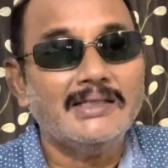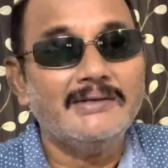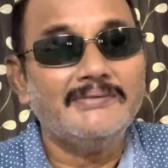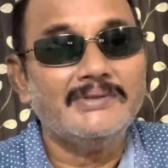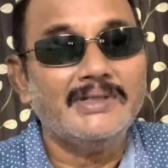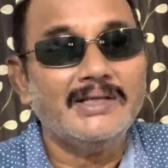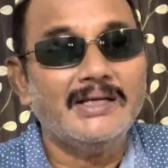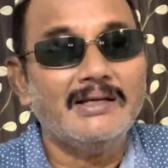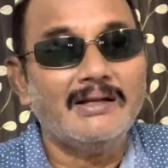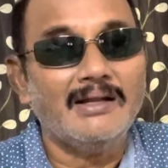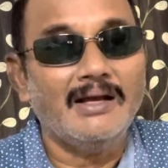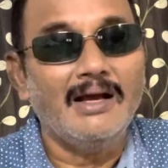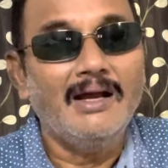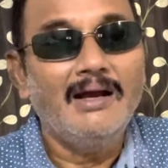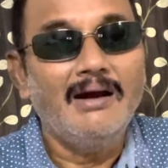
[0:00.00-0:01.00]
if
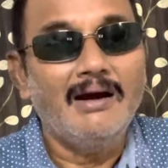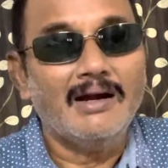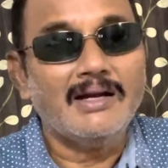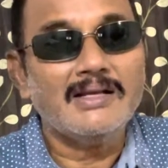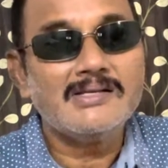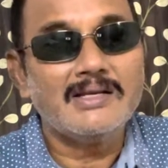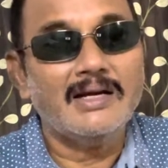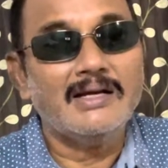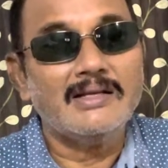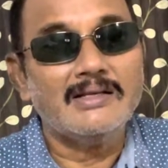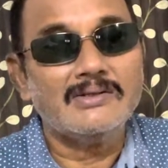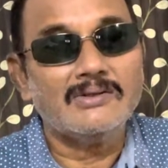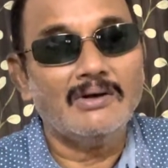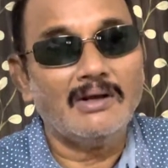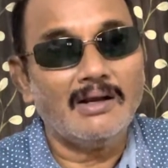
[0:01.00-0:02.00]
their understandings
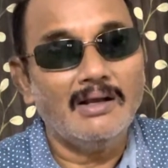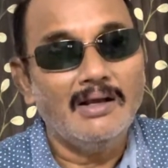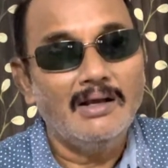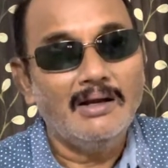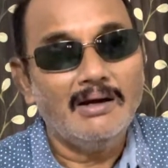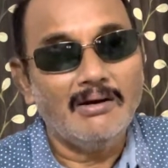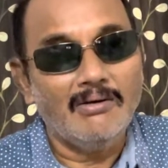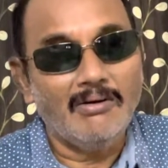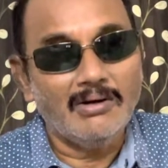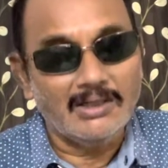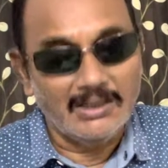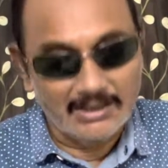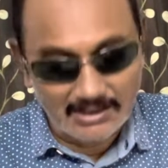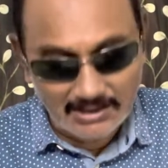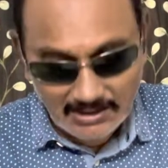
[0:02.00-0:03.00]
are not
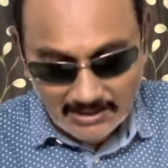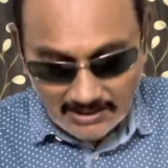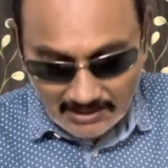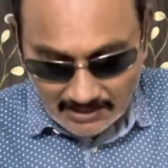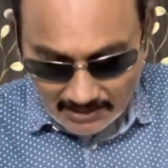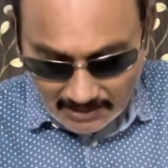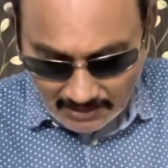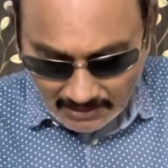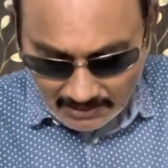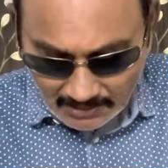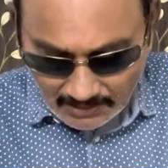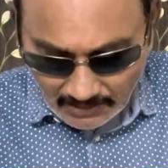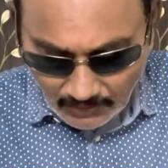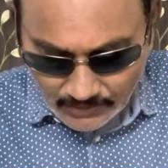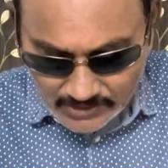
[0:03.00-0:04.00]

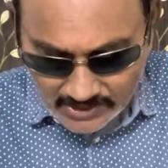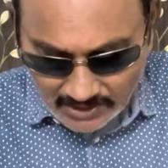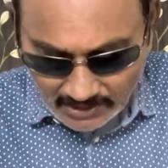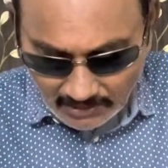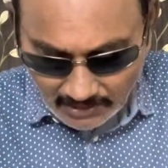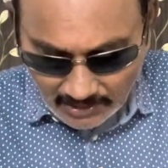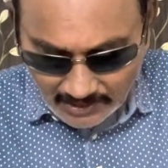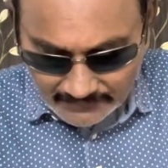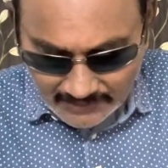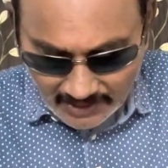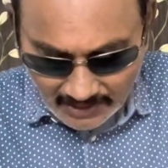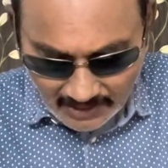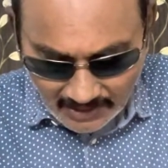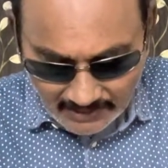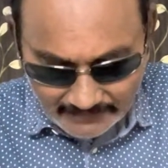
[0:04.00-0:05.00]
closing or if they
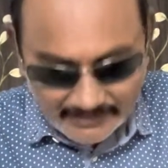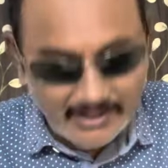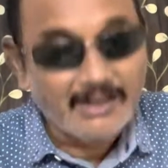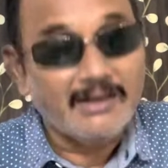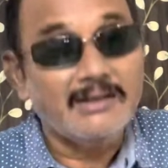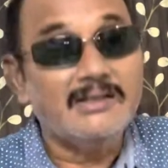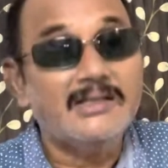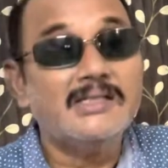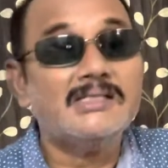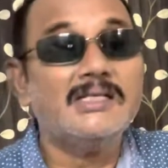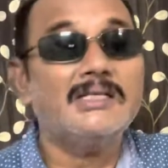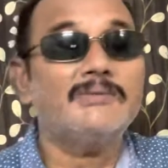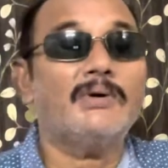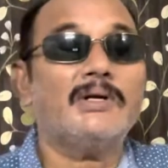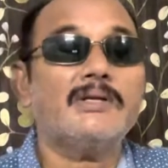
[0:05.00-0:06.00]
are different. This is
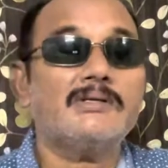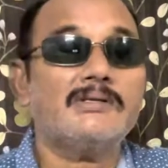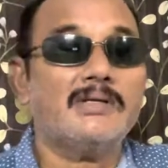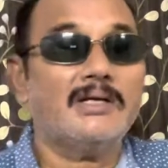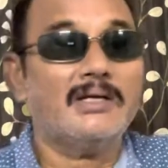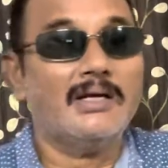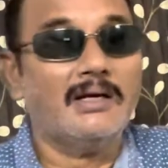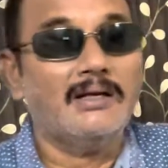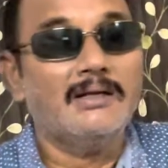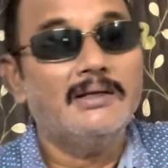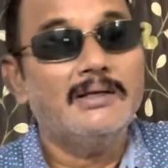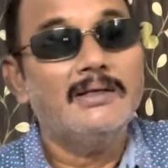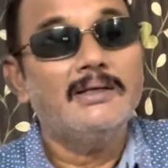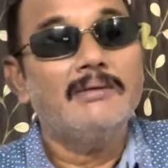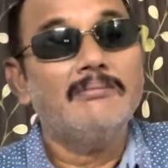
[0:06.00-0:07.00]
what is stated
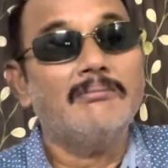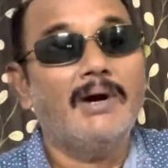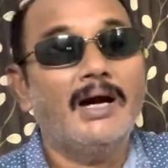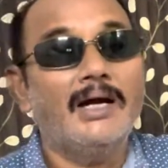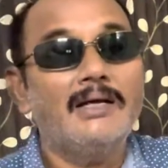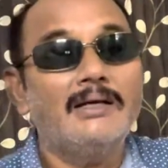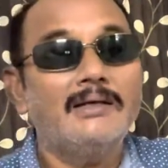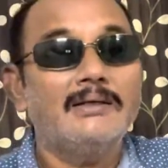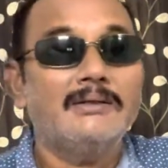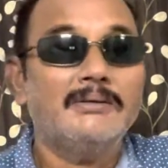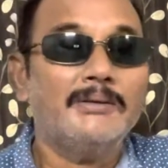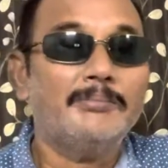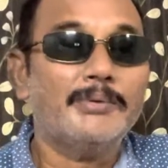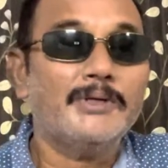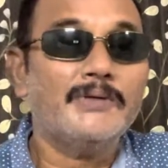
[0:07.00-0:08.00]
by the
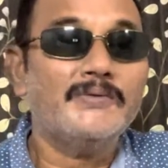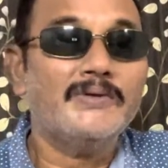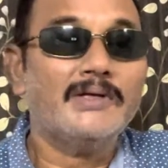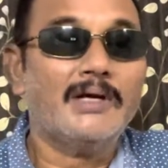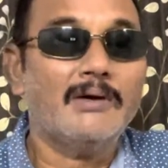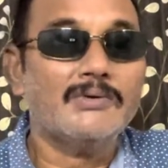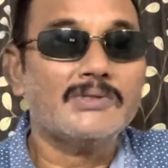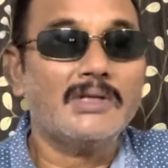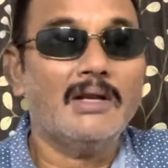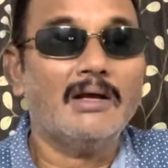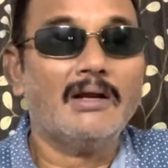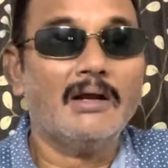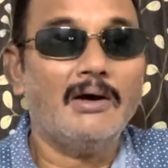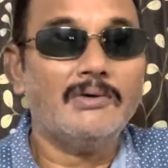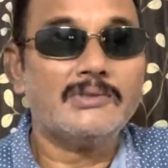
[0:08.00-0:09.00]
Privy Council or
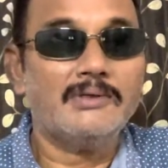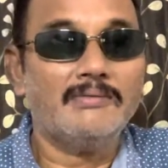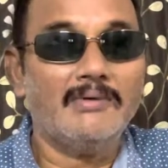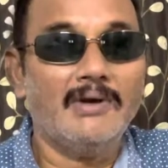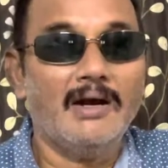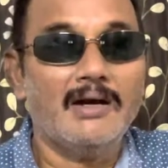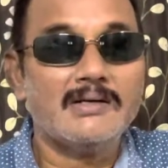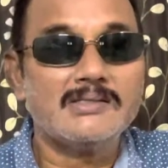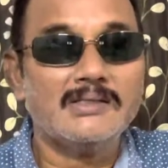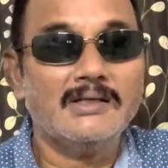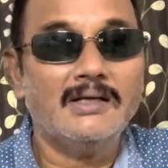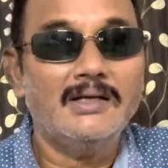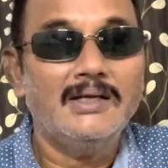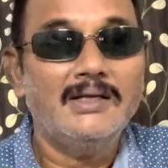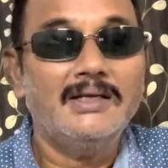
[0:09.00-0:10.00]
House of Lords
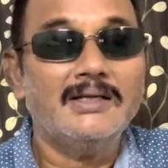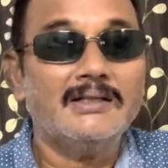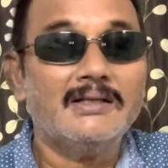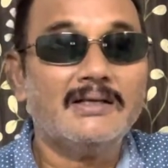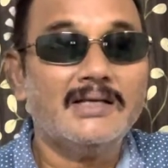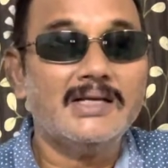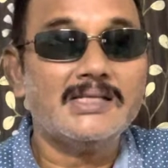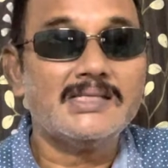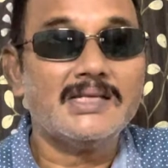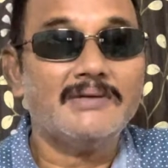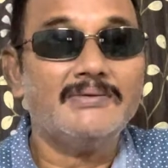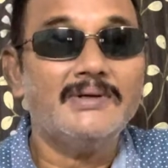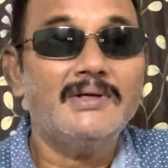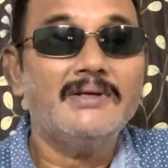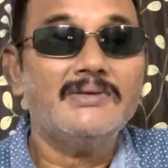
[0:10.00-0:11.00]
in the case of
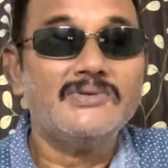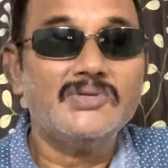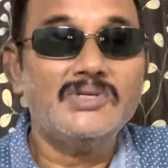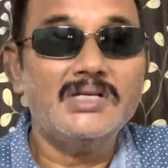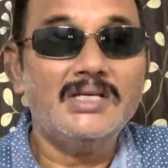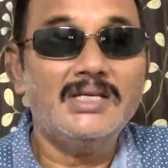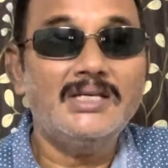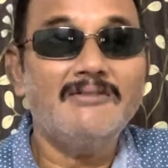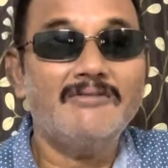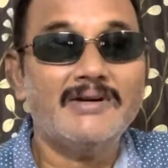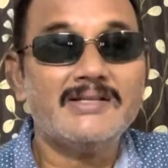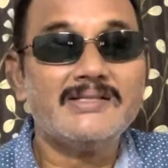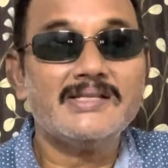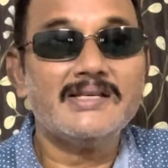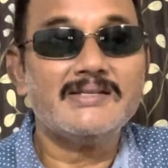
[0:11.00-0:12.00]
G
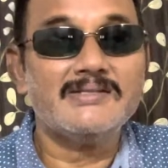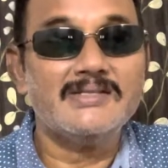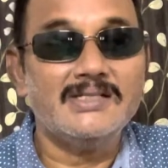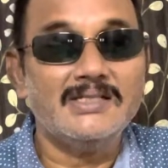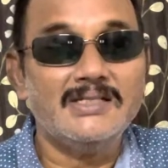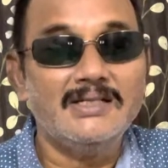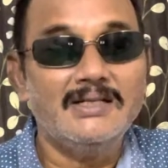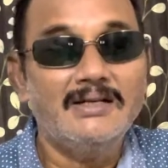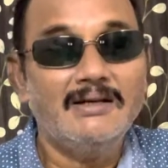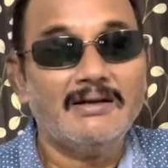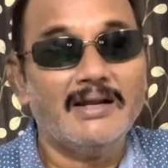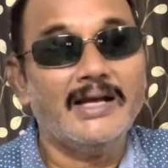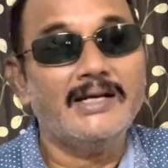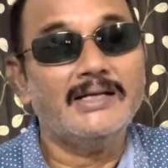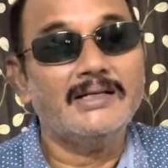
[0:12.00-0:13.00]
versus G
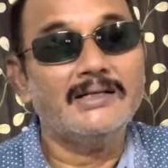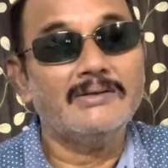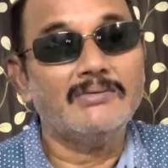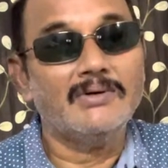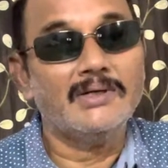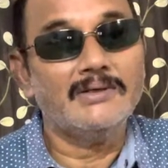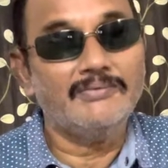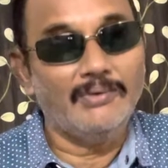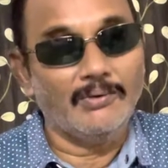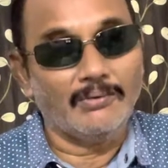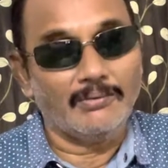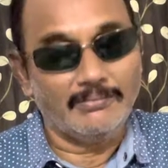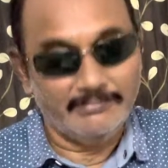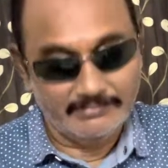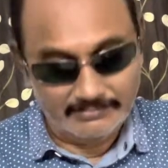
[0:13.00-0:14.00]
1924.